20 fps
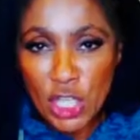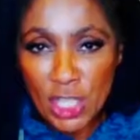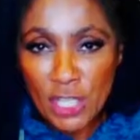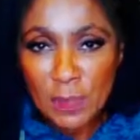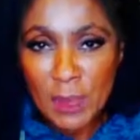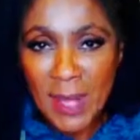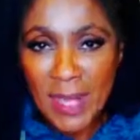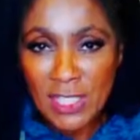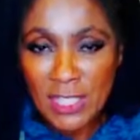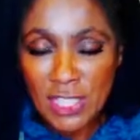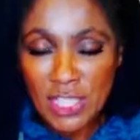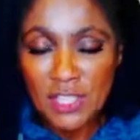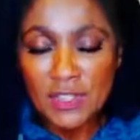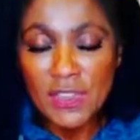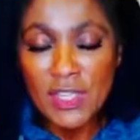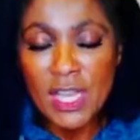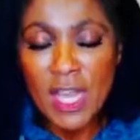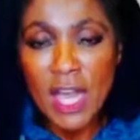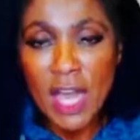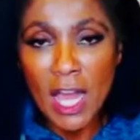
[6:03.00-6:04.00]
good
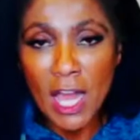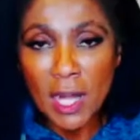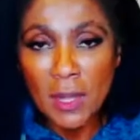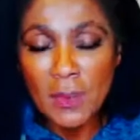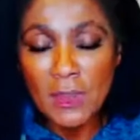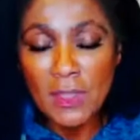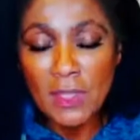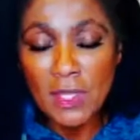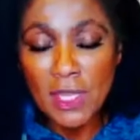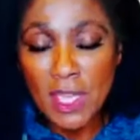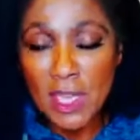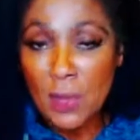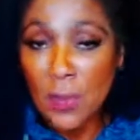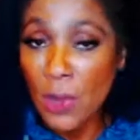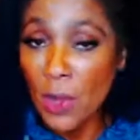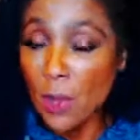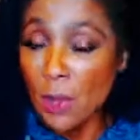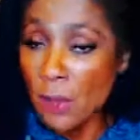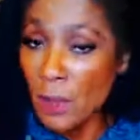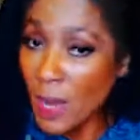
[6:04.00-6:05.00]
bacteria helps to
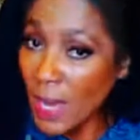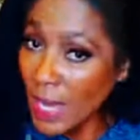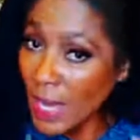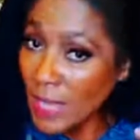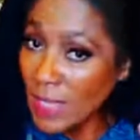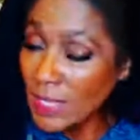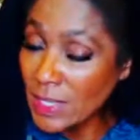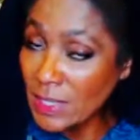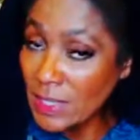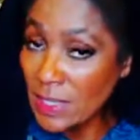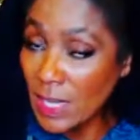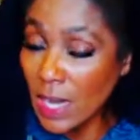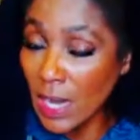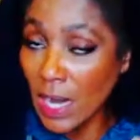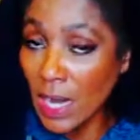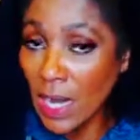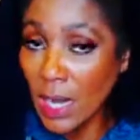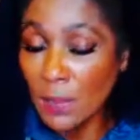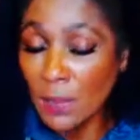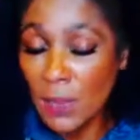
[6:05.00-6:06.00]
keep our mind
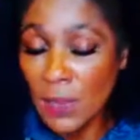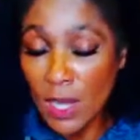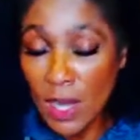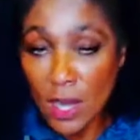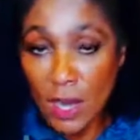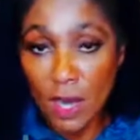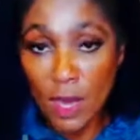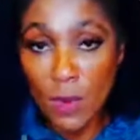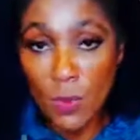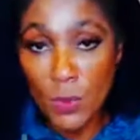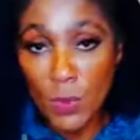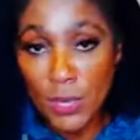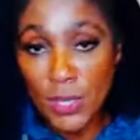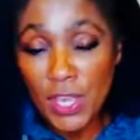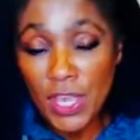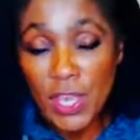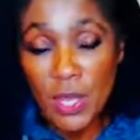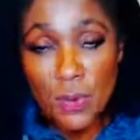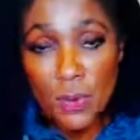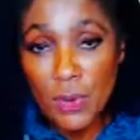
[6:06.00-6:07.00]

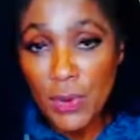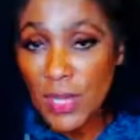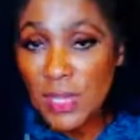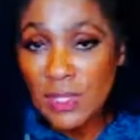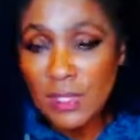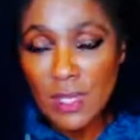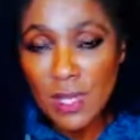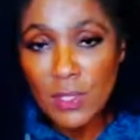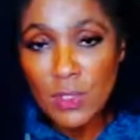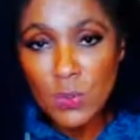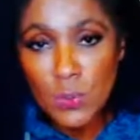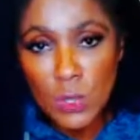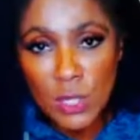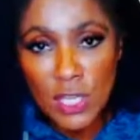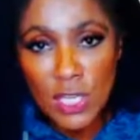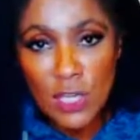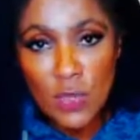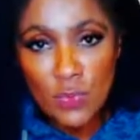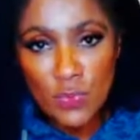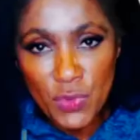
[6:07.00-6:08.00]
working, our brain cells
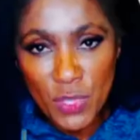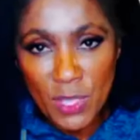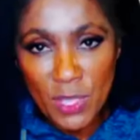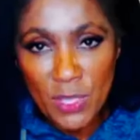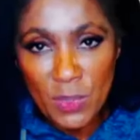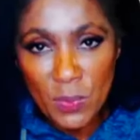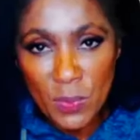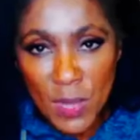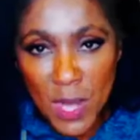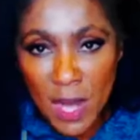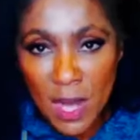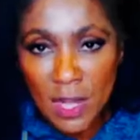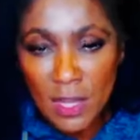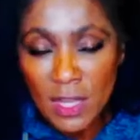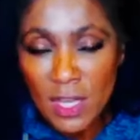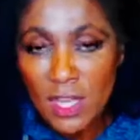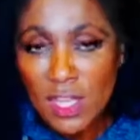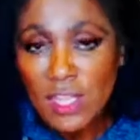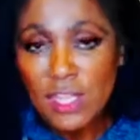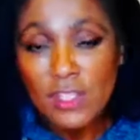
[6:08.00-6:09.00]
working really
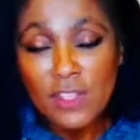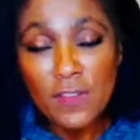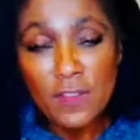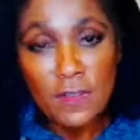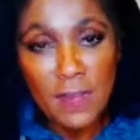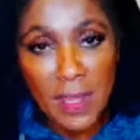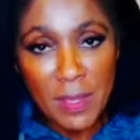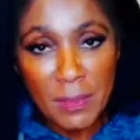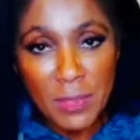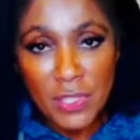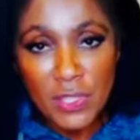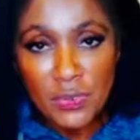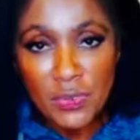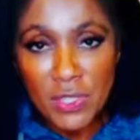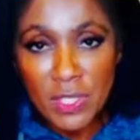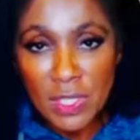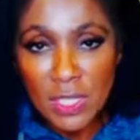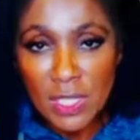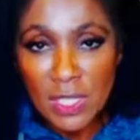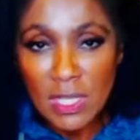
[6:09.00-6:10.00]
well. So fiber is
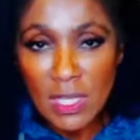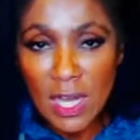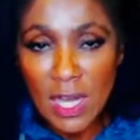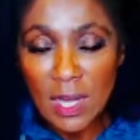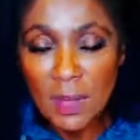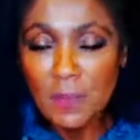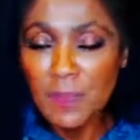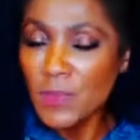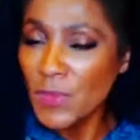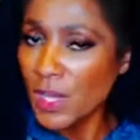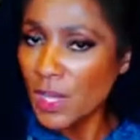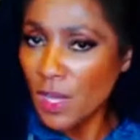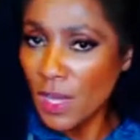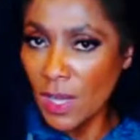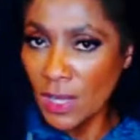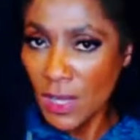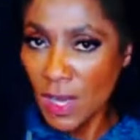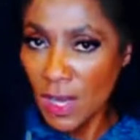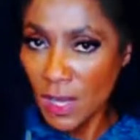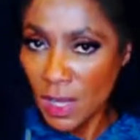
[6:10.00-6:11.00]
really
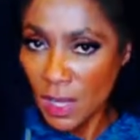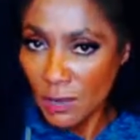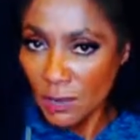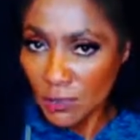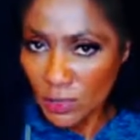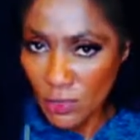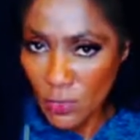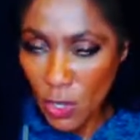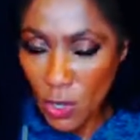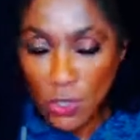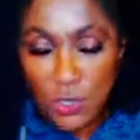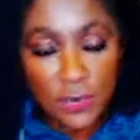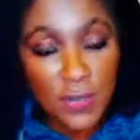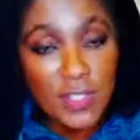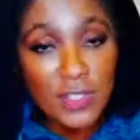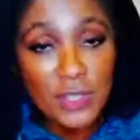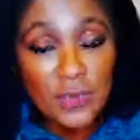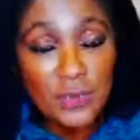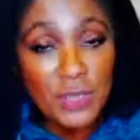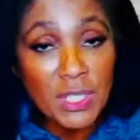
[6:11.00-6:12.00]
whole
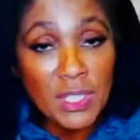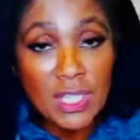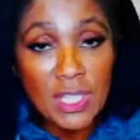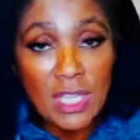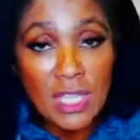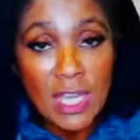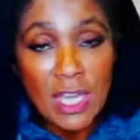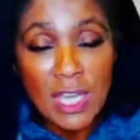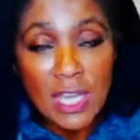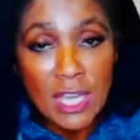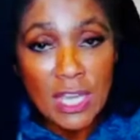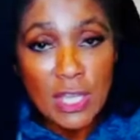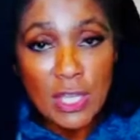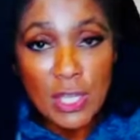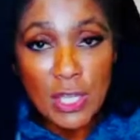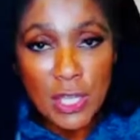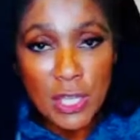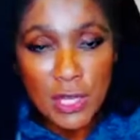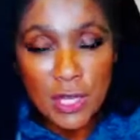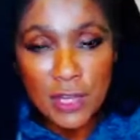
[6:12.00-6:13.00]
grains are really
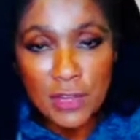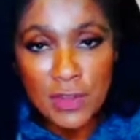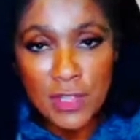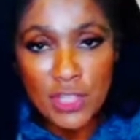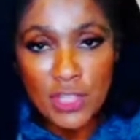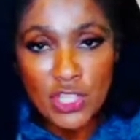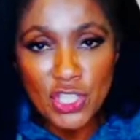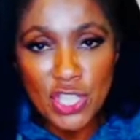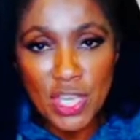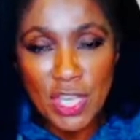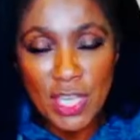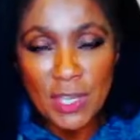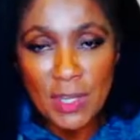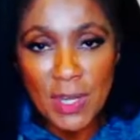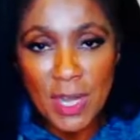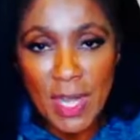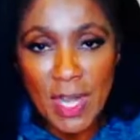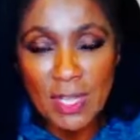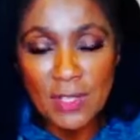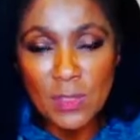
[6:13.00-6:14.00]
encouraged
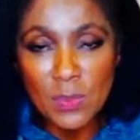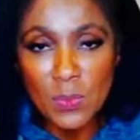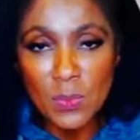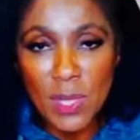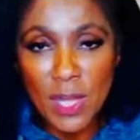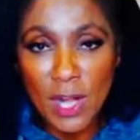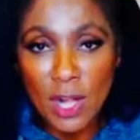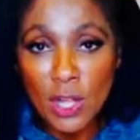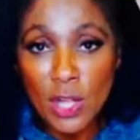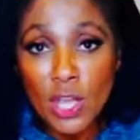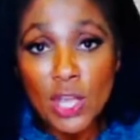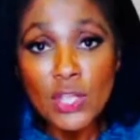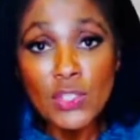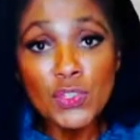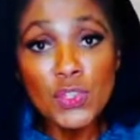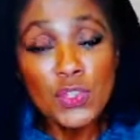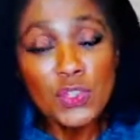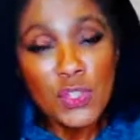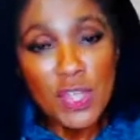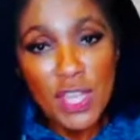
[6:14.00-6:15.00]
here as well.
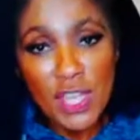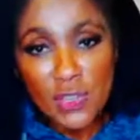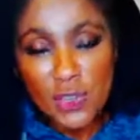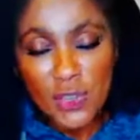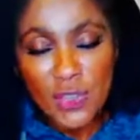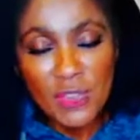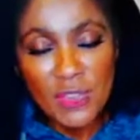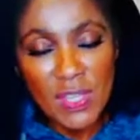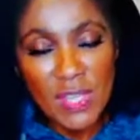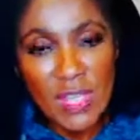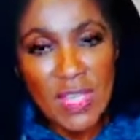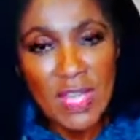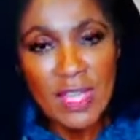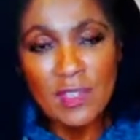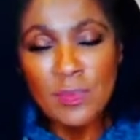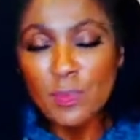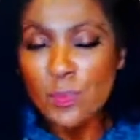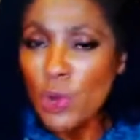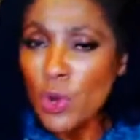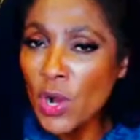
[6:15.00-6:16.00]
So here you see
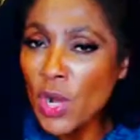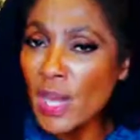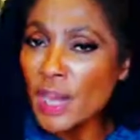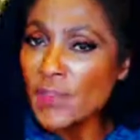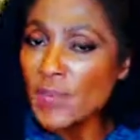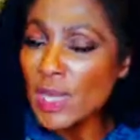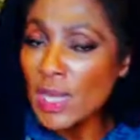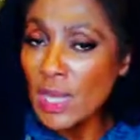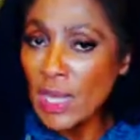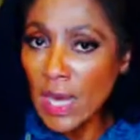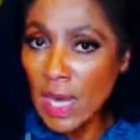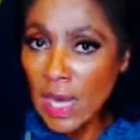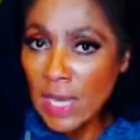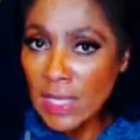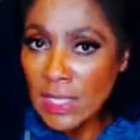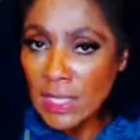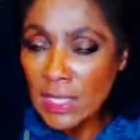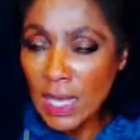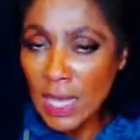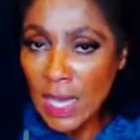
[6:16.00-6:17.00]
it's more of a
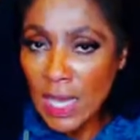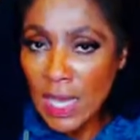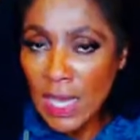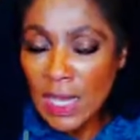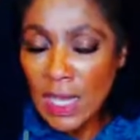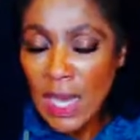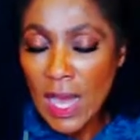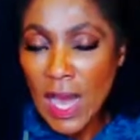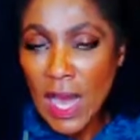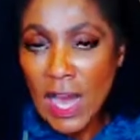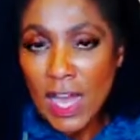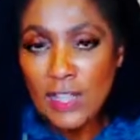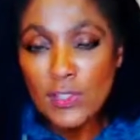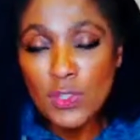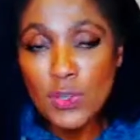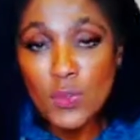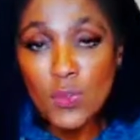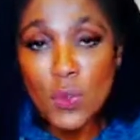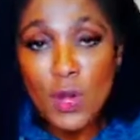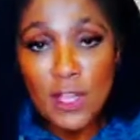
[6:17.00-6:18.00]
guideline
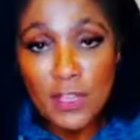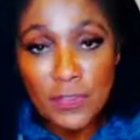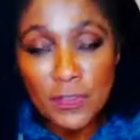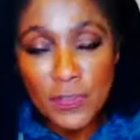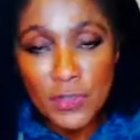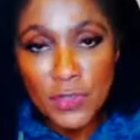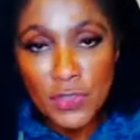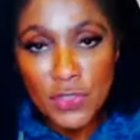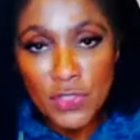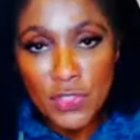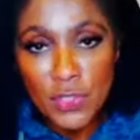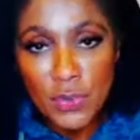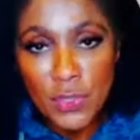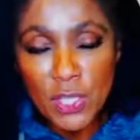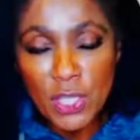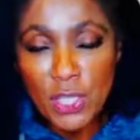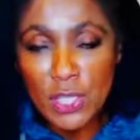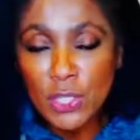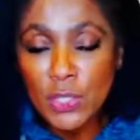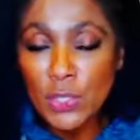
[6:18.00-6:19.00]
as to what foods to
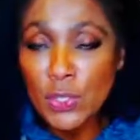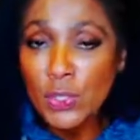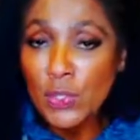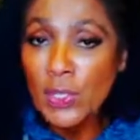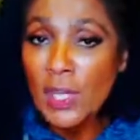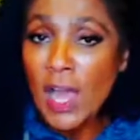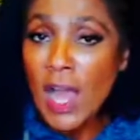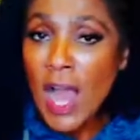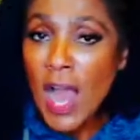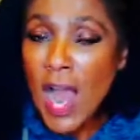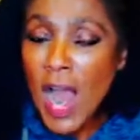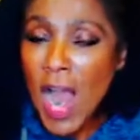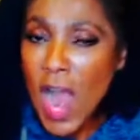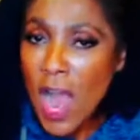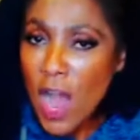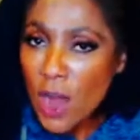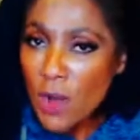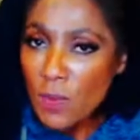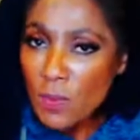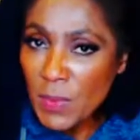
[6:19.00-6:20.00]
include,
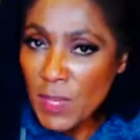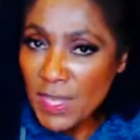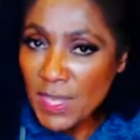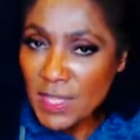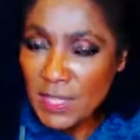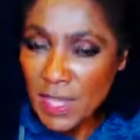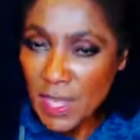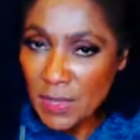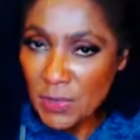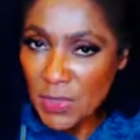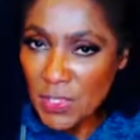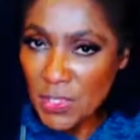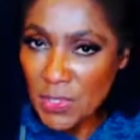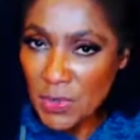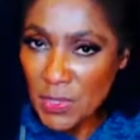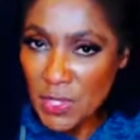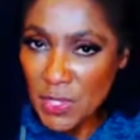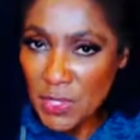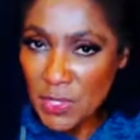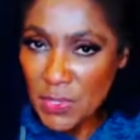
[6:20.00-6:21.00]
how many times
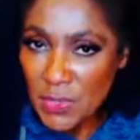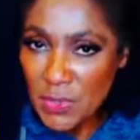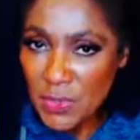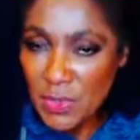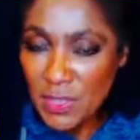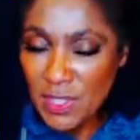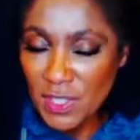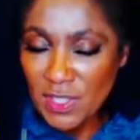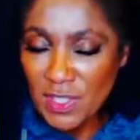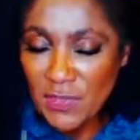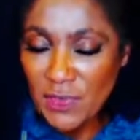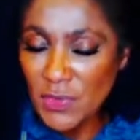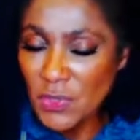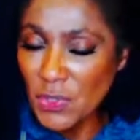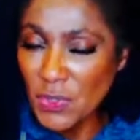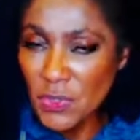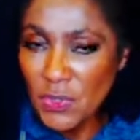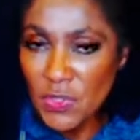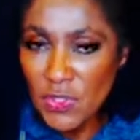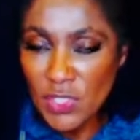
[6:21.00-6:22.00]
to include these
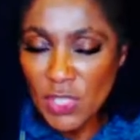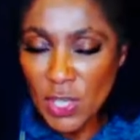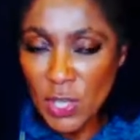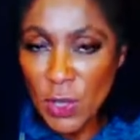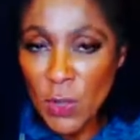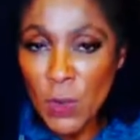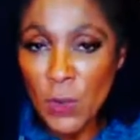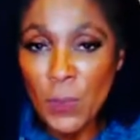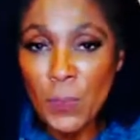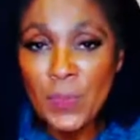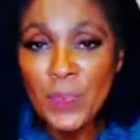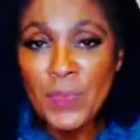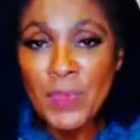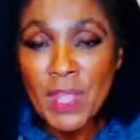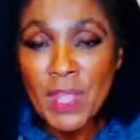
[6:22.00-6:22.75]
foods. So